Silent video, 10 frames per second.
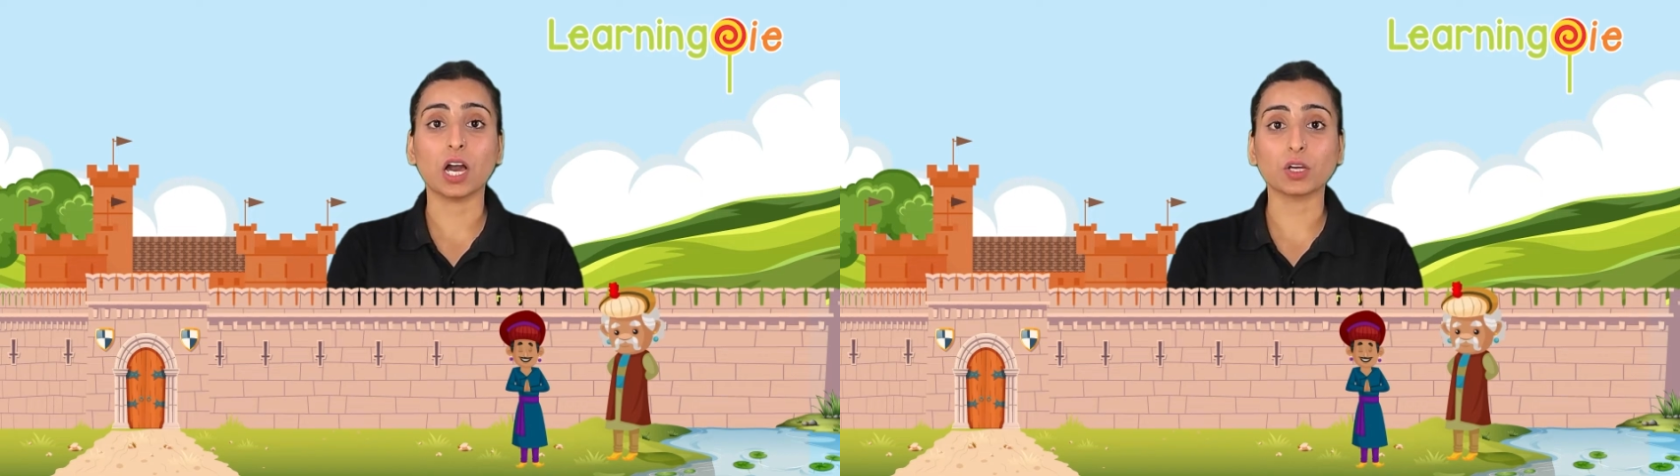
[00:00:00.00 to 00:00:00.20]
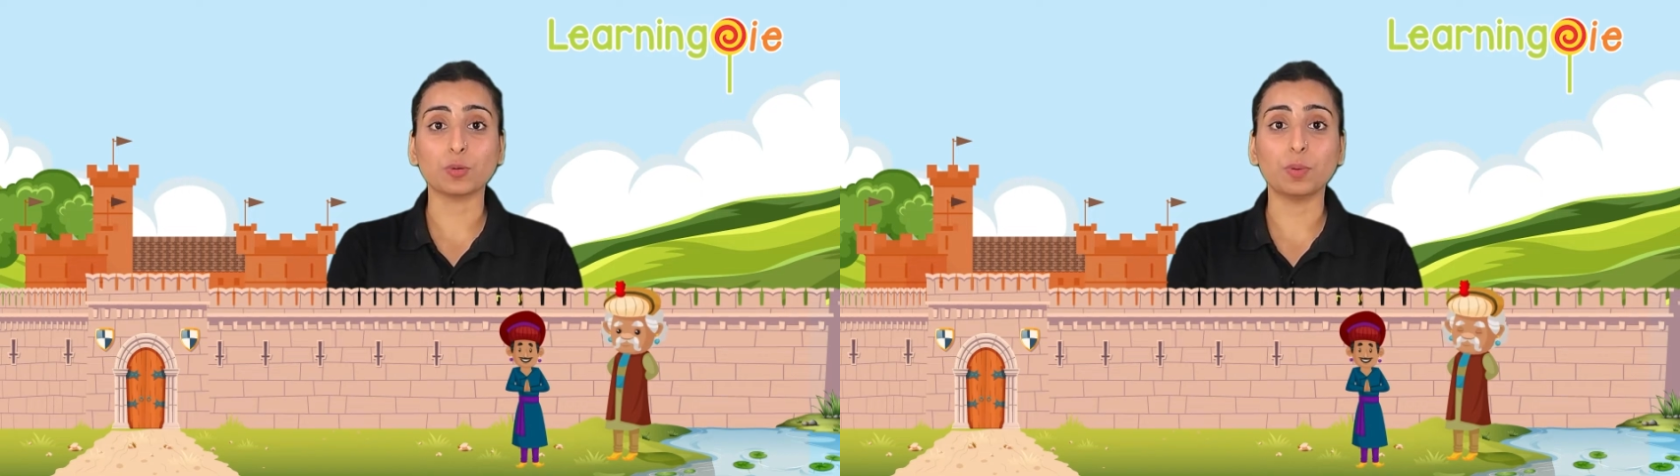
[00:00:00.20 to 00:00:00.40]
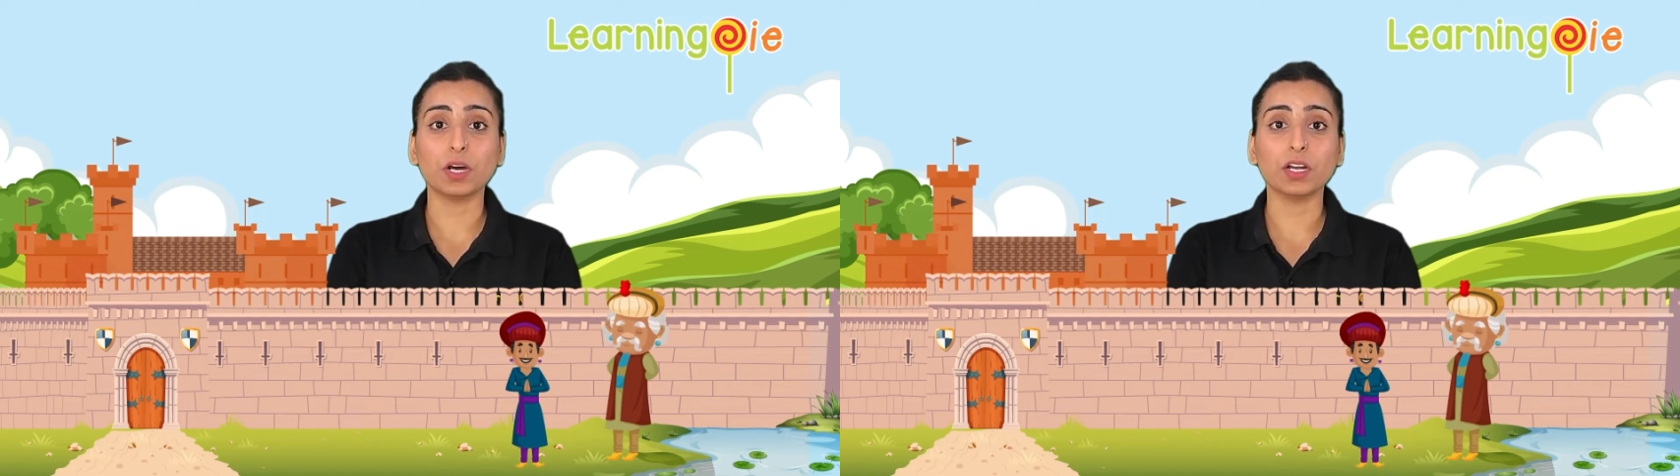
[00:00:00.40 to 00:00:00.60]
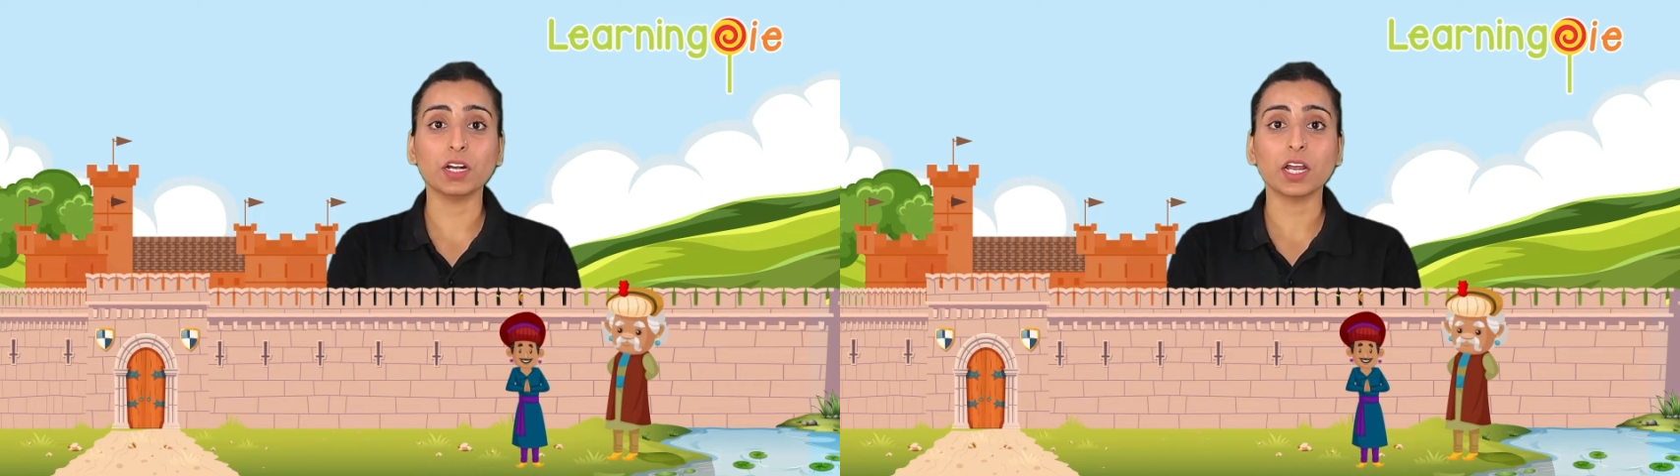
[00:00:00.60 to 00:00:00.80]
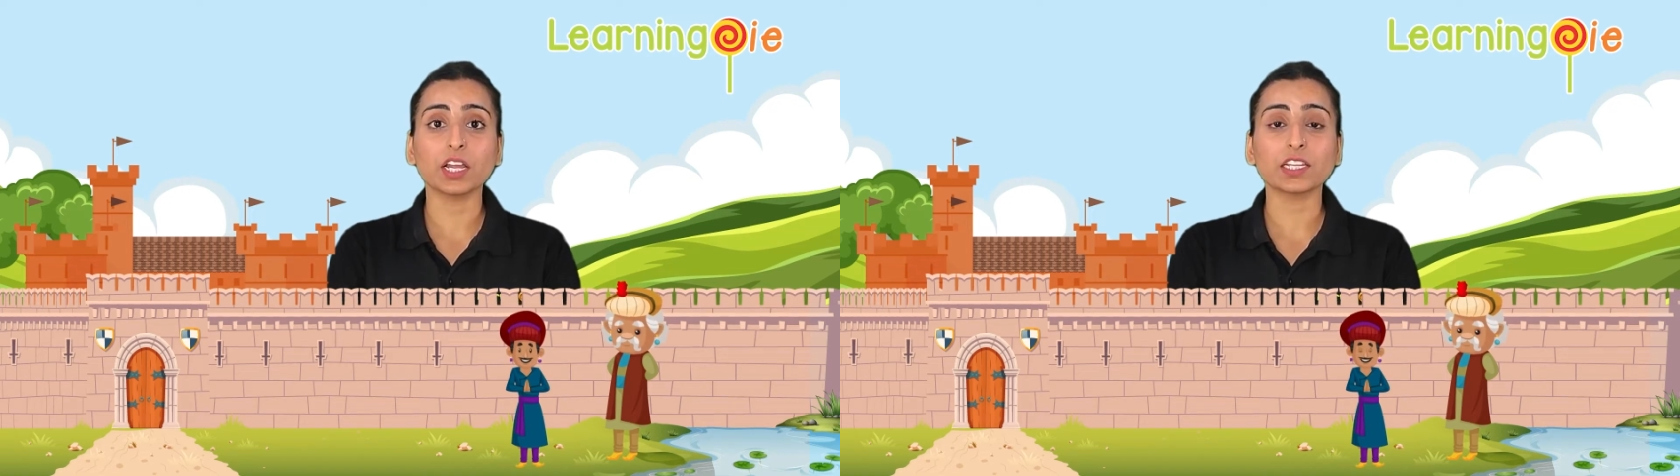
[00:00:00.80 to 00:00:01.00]
Akbar
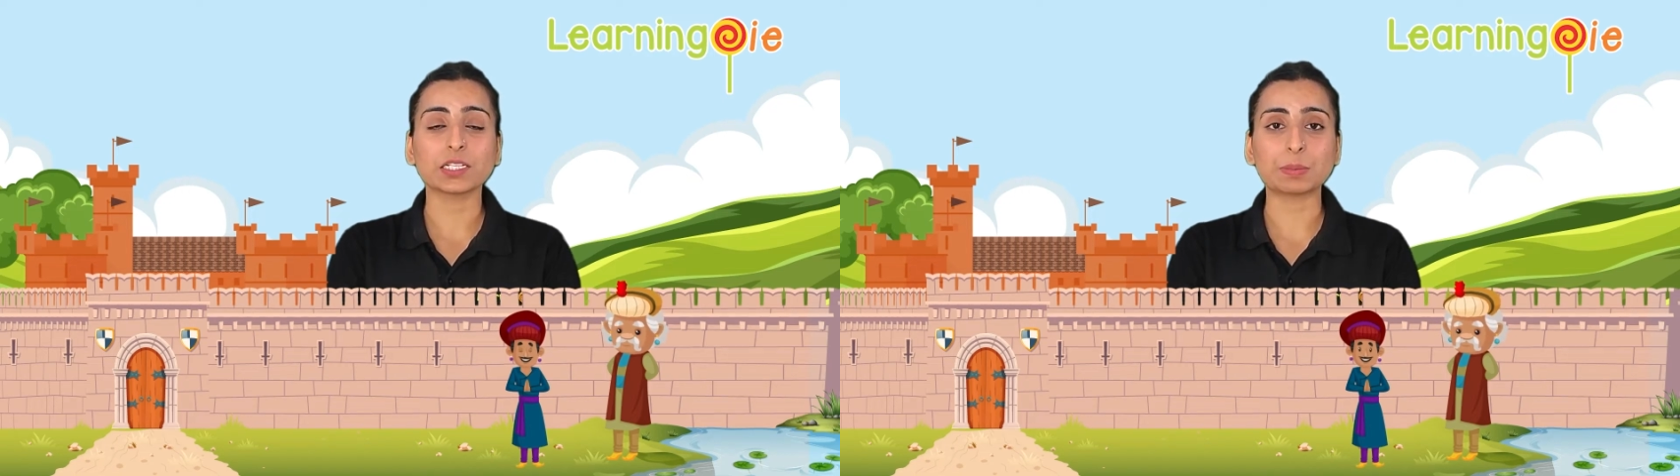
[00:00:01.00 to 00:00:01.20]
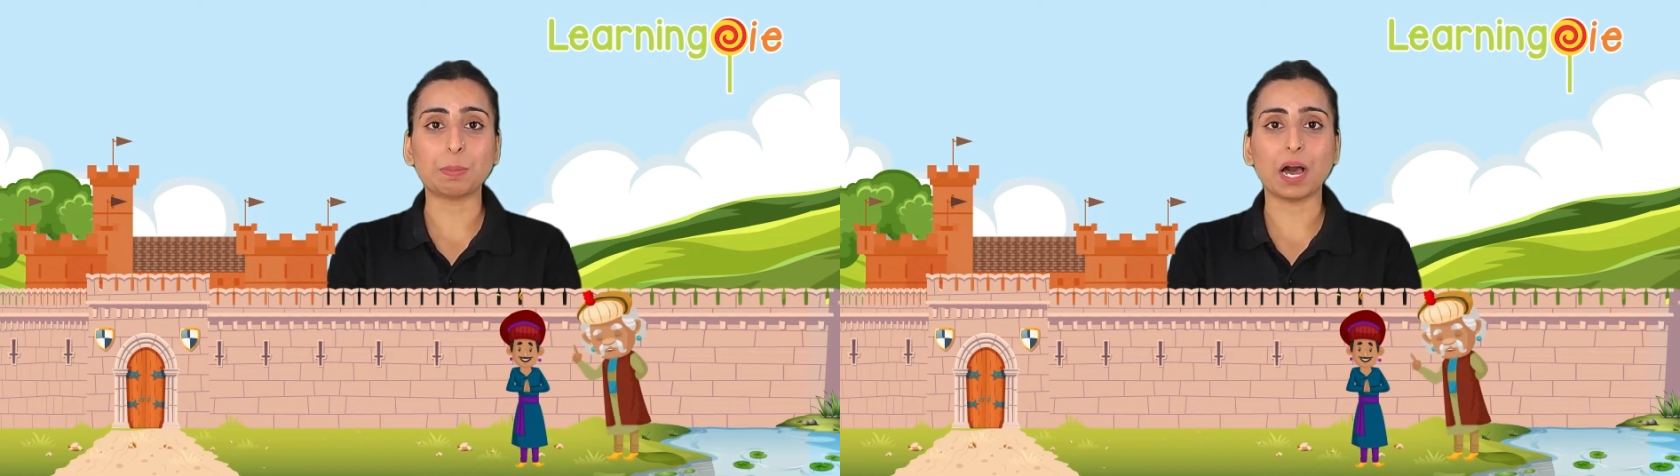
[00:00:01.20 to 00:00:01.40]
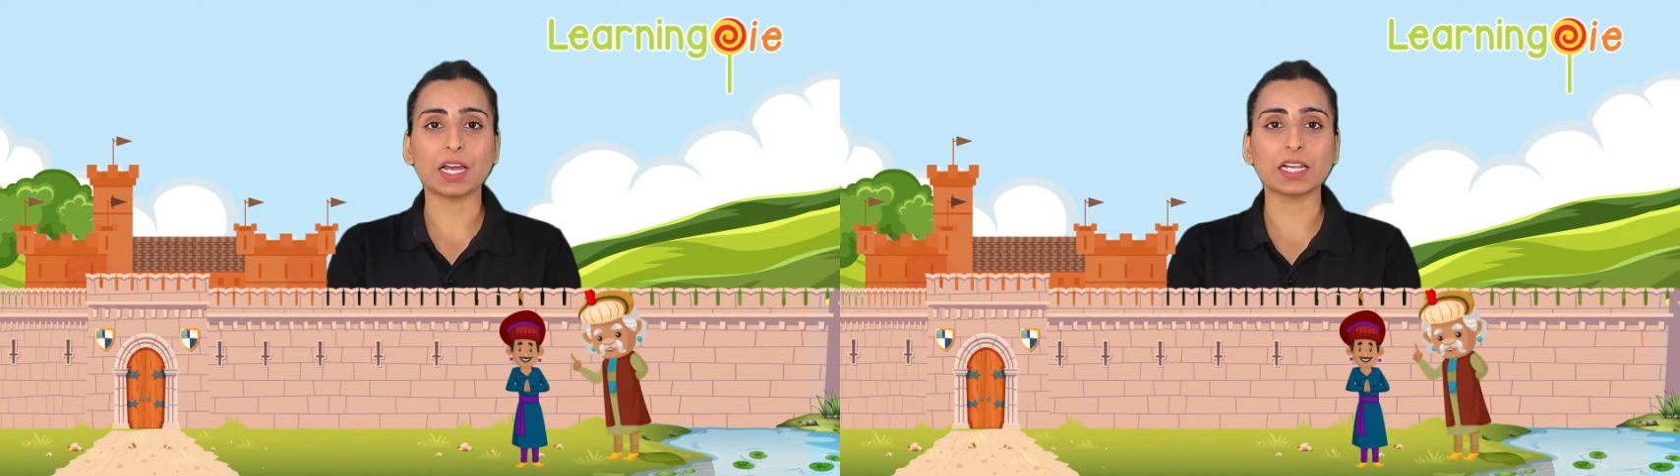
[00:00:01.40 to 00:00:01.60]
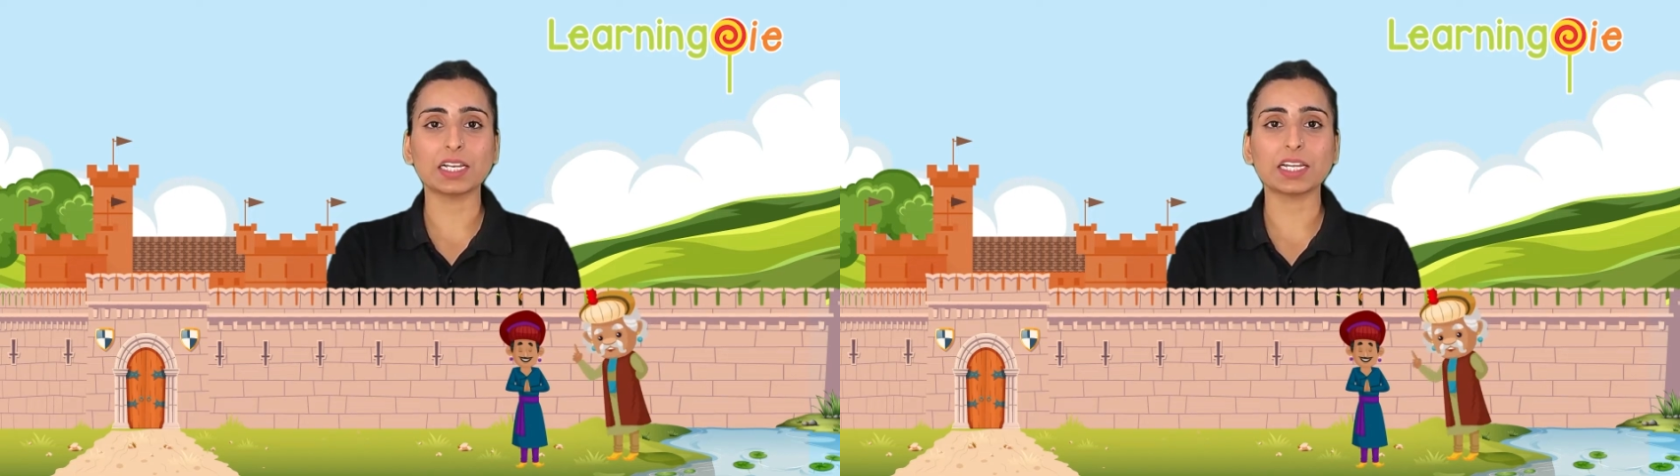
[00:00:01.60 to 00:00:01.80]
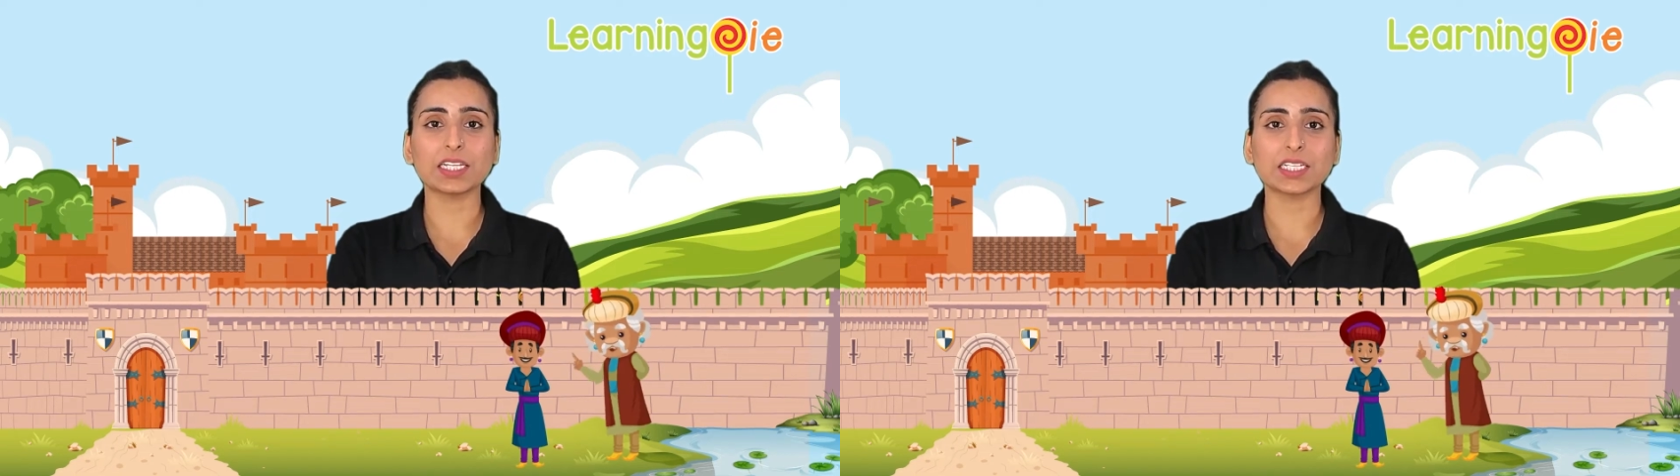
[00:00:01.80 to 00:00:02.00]

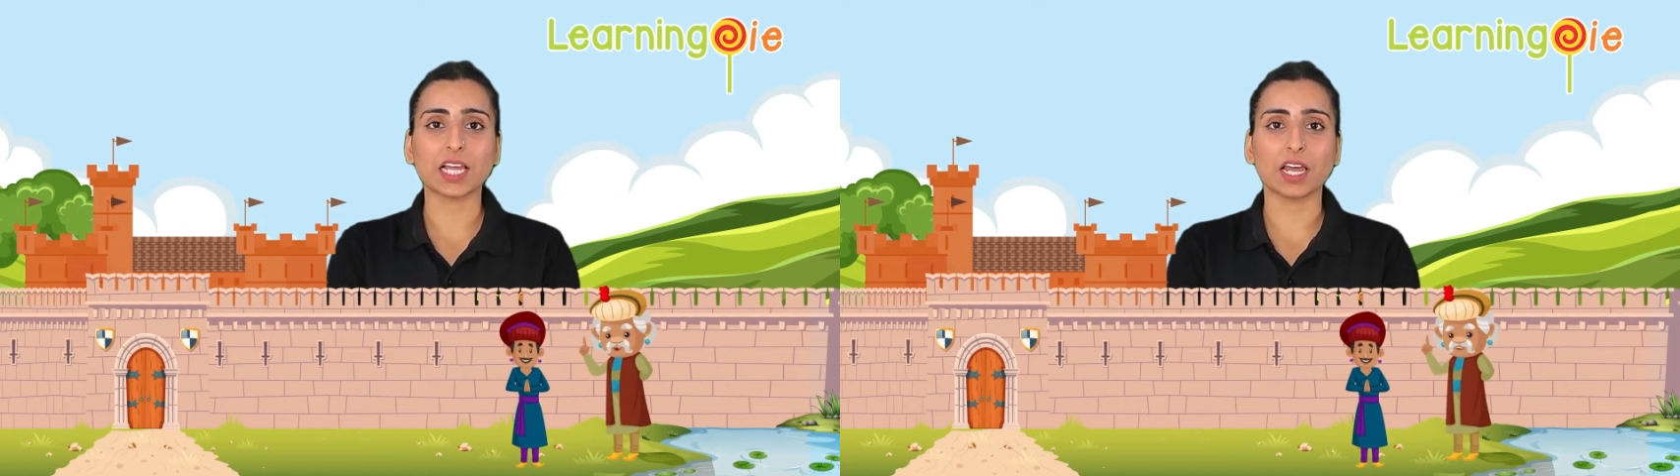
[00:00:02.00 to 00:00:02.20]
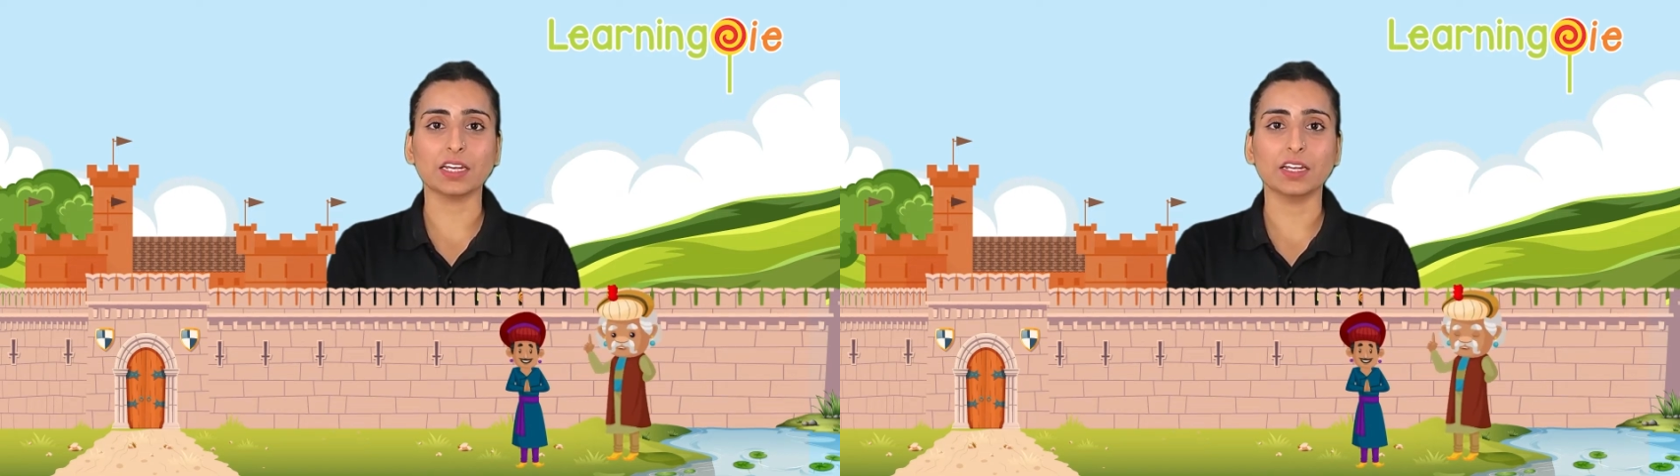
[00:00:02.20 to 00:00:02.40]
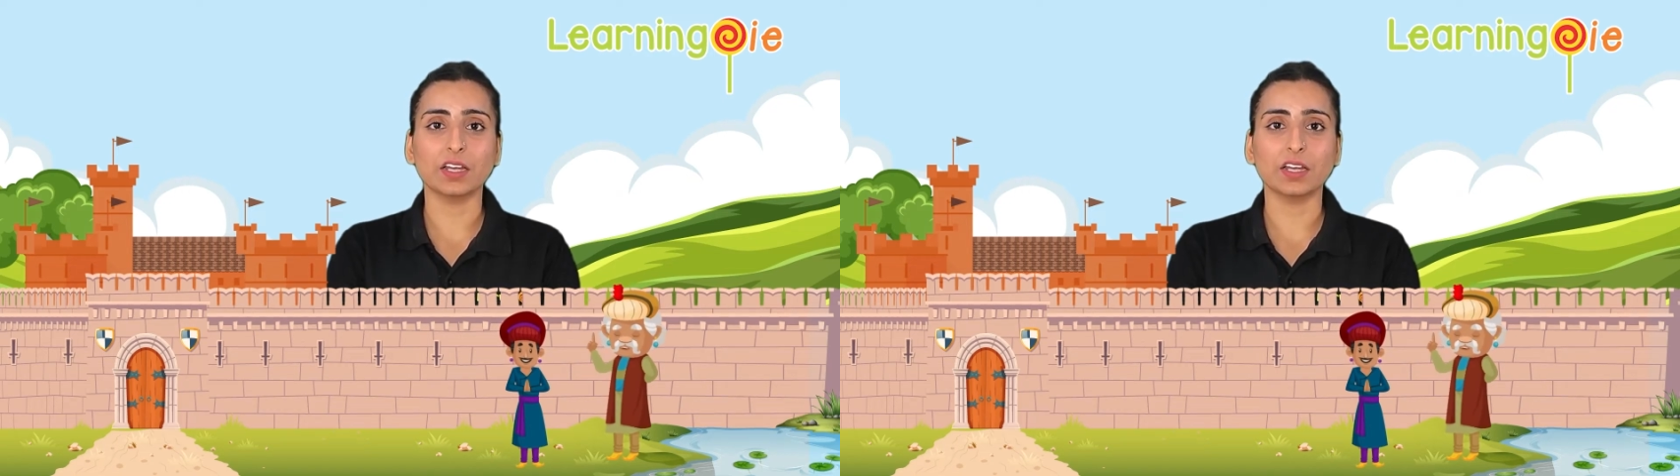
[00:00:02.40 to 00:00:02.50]
smiled and said,